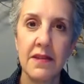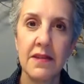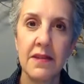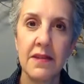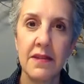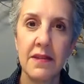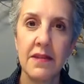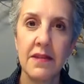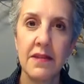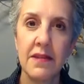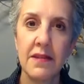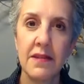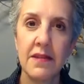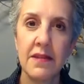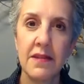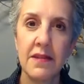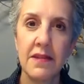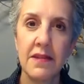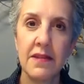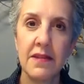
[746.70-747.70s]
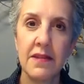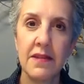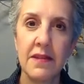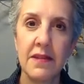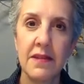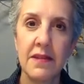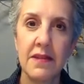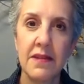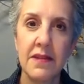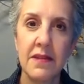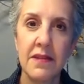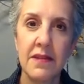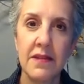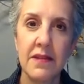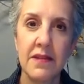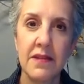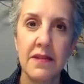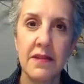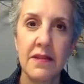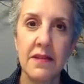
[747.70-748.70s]

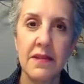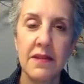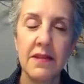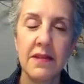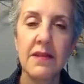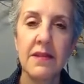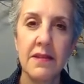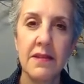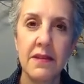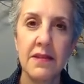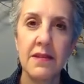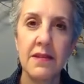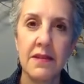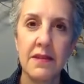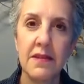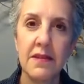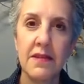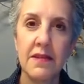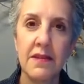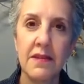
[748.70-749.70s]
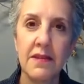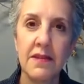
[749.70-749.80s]
No words are spoken by the person on screen.